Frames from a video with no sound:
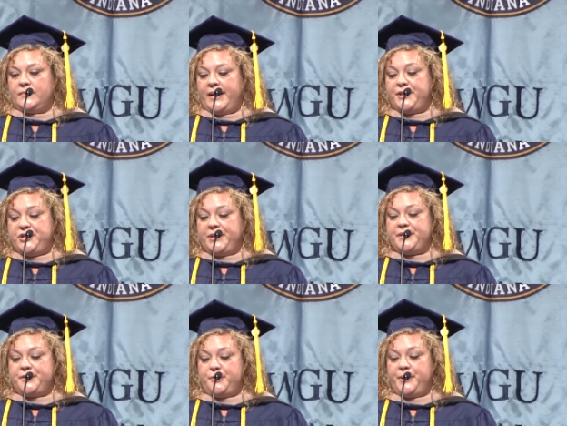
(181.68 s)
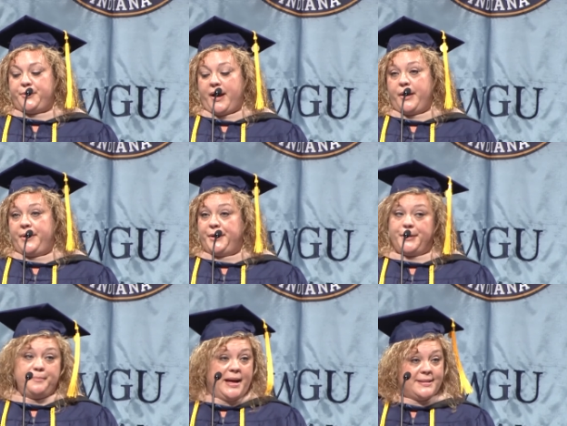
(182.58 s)
and she listened to me cry when I
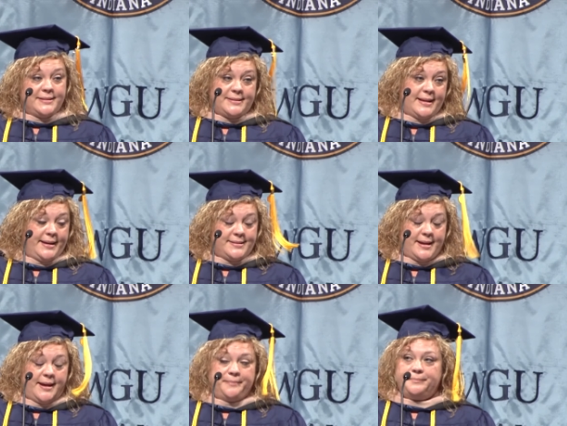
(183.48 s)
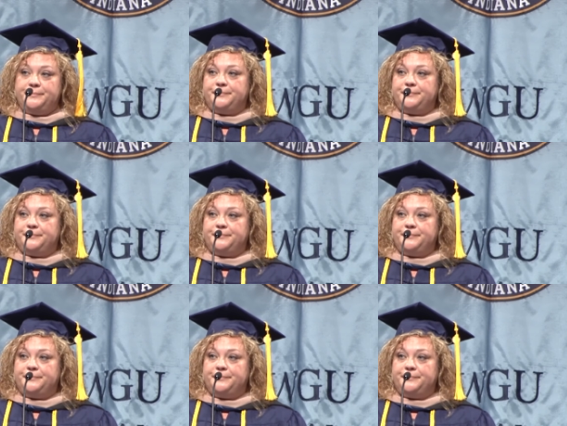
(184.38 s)
couldn't pass it the second time.